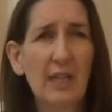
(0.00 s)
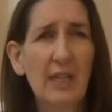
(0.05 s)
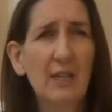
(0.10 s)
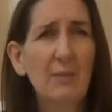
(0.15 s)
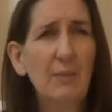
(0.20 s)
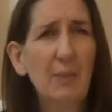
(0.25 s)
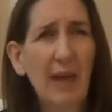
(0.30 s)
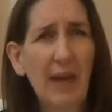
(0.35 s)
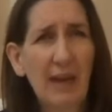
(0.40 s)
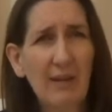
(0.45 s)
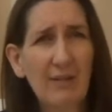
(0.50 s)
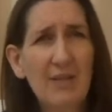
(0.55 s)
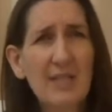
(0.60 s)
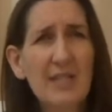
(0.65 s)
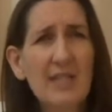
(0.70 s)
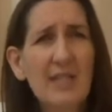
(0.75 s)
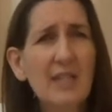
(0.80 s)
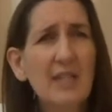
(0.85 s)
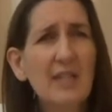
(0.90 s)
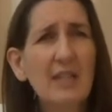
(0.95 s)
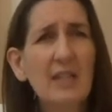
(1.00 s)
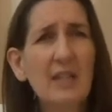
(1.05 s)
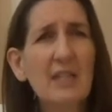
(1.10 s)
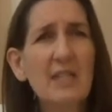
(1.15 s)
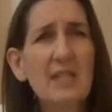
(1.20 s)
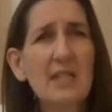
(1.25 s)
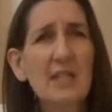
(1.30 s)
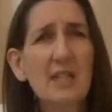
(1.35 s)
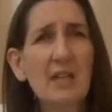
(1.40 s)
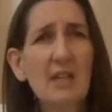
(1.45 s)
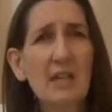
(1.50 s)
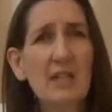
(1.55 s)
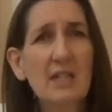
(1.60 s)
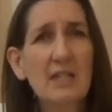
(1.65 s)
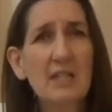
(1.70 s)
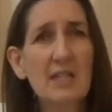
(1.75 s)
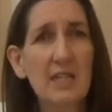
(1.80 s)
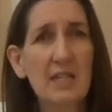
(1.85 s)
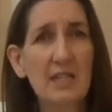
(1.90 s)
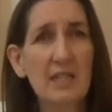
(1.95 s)
in Paris in the
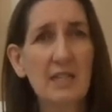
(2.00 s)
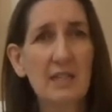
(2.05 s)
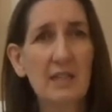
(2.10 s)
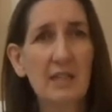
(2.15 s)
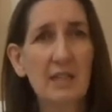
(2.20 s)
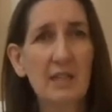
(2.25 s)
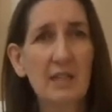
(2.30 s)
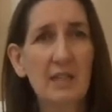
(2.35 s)
1990s.